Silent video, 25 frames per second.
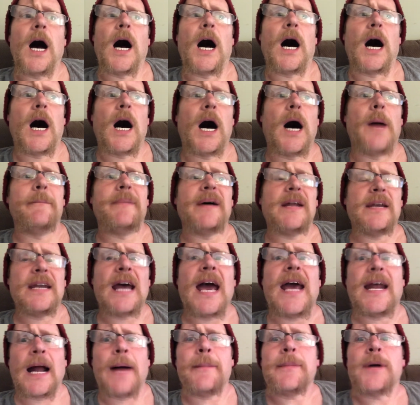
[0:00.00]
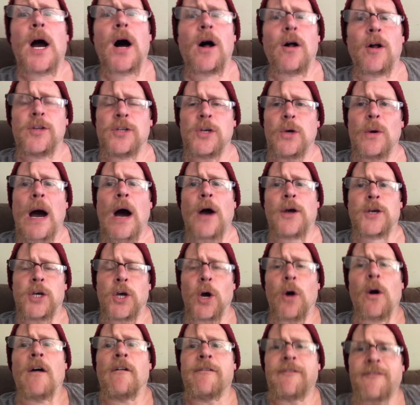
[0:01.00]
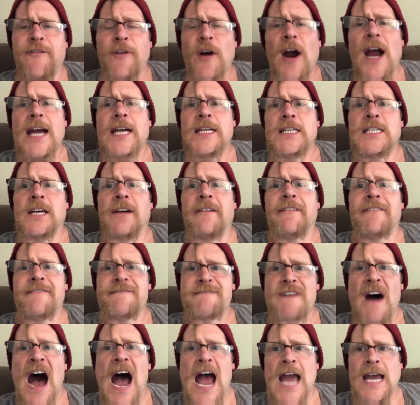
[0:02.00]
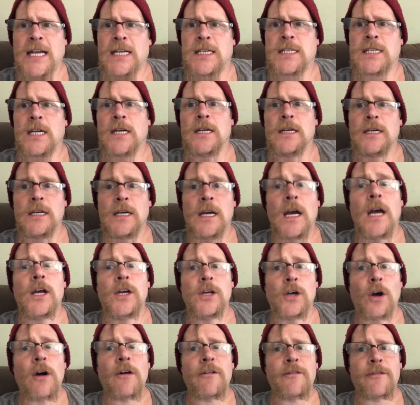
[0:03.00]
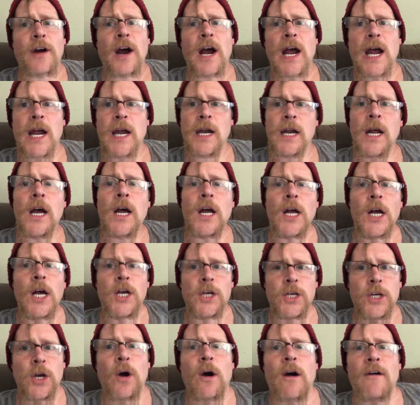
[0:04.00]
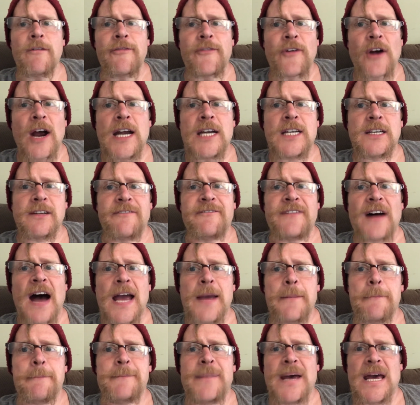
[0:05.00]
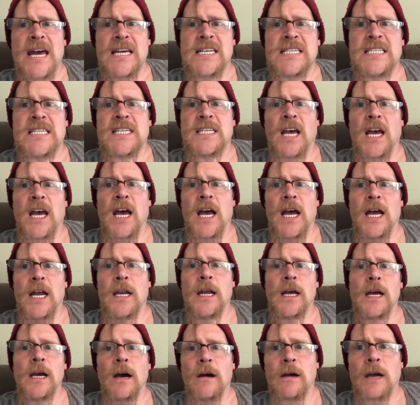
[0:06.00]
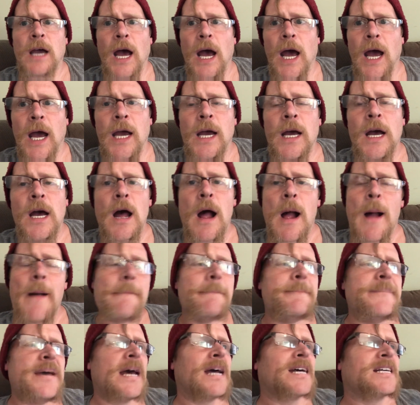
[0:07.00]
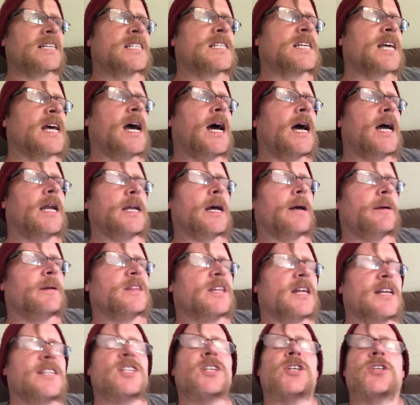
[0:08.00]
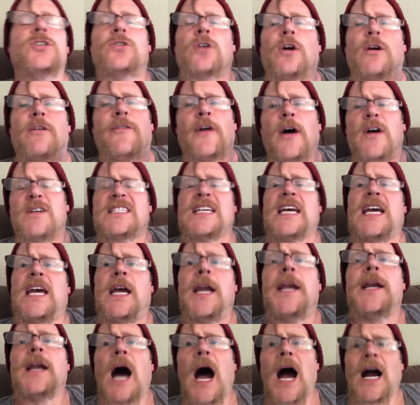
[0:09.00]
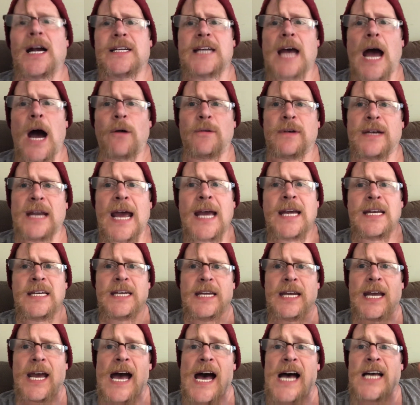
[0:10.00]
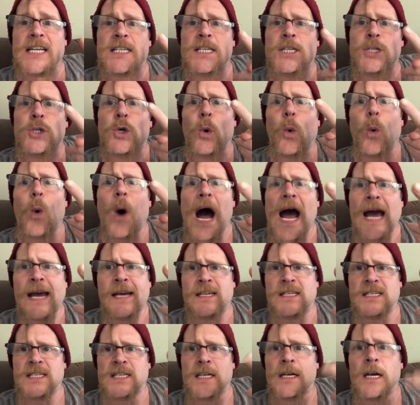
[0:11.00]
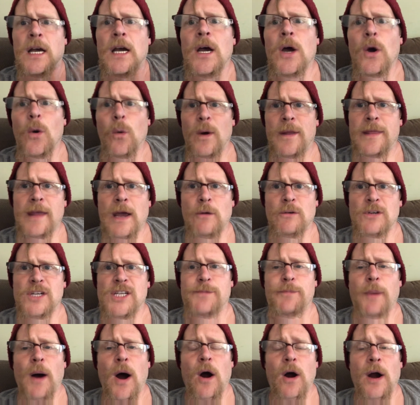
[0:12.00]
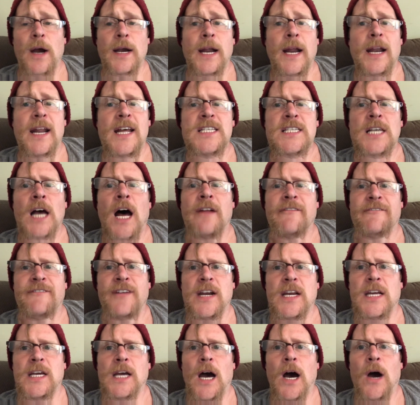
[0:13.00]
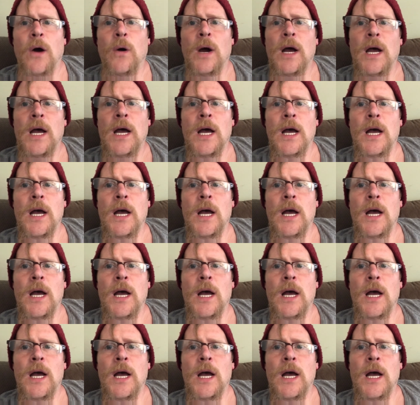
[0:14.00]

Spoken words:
But Nate, I'm calling you out. You're afraid to fight. You're afraid to fight Big Sid, okay? Big Sid, this is true, folks. He knocked out Nate Diaz twice when they were sparring, and it's on video.